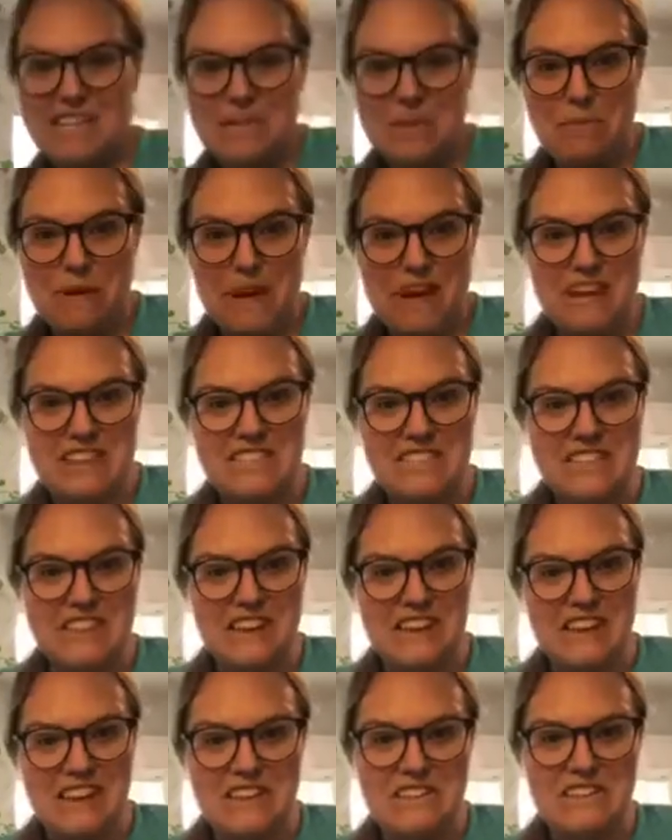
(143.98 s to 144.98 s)
of the pans get
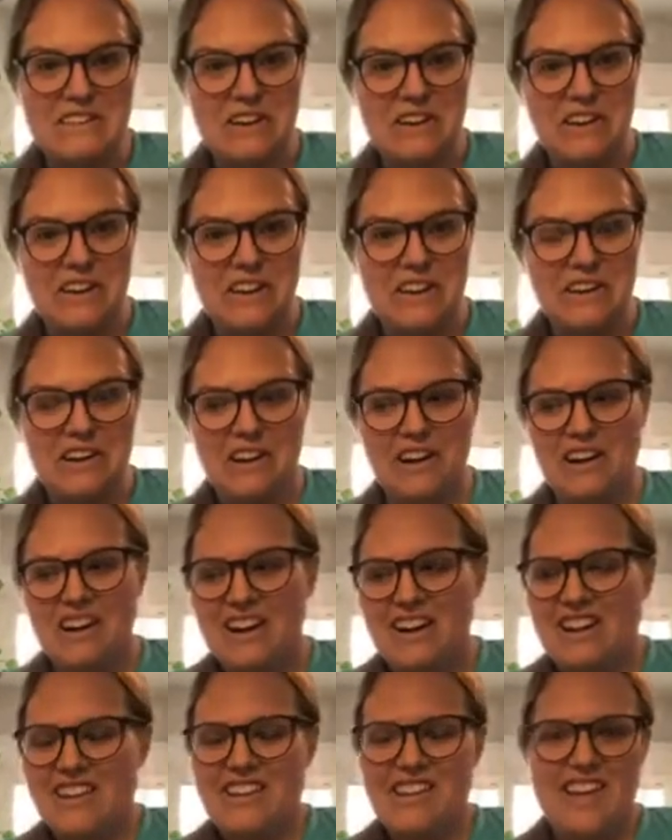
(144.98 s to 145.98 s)
like dirty or
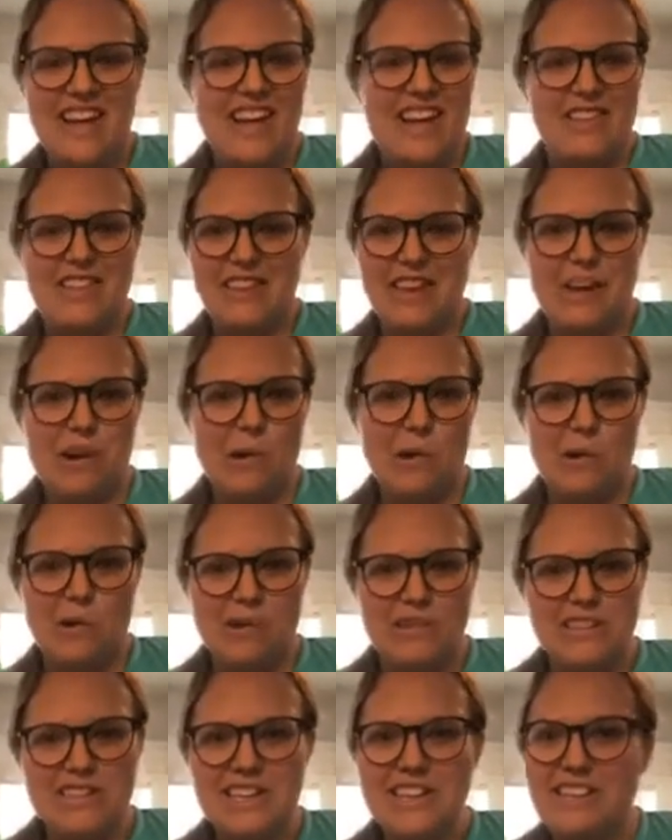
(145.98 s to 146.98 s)
they get
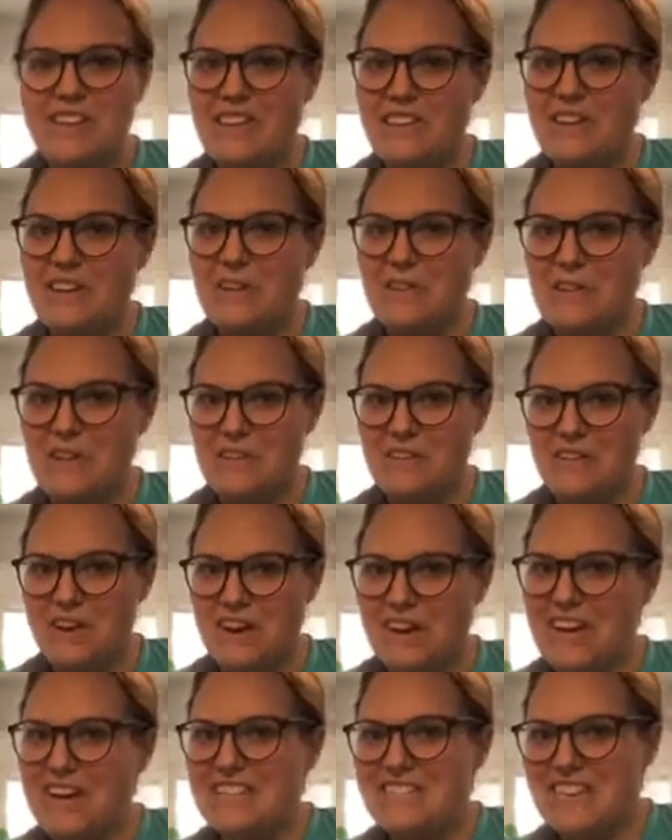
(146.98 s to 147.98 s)
old, then they don't look very
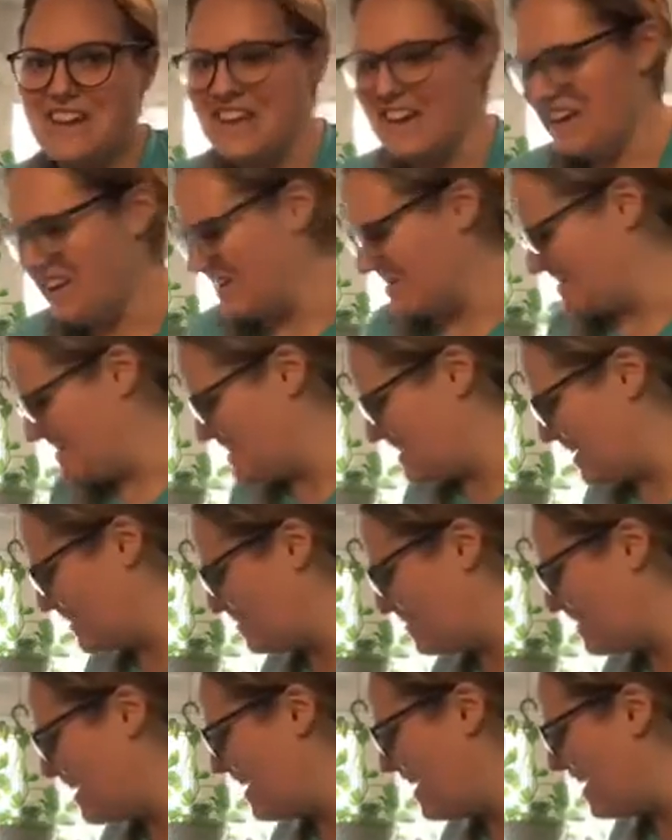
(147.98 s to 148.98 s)
nice hanging. So
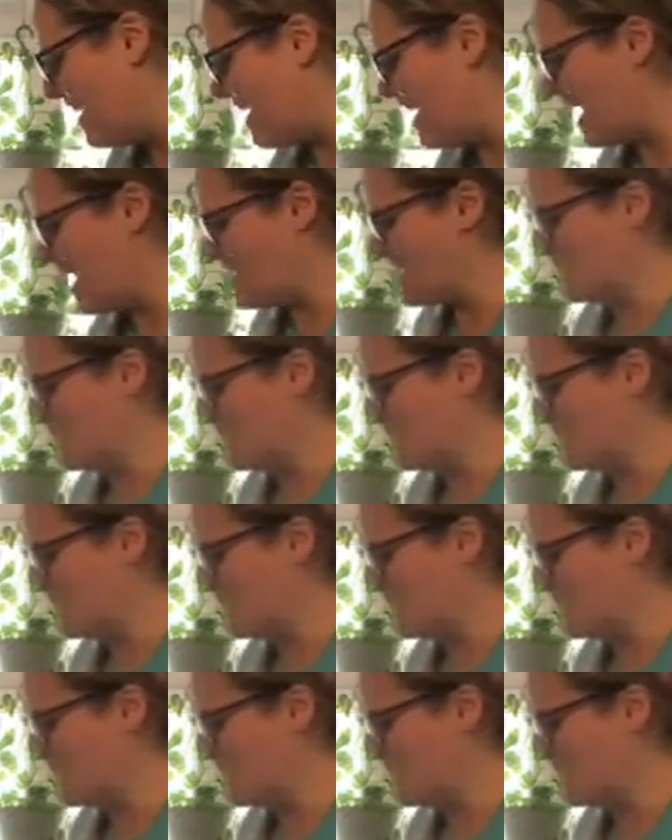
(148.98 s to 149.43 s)
I need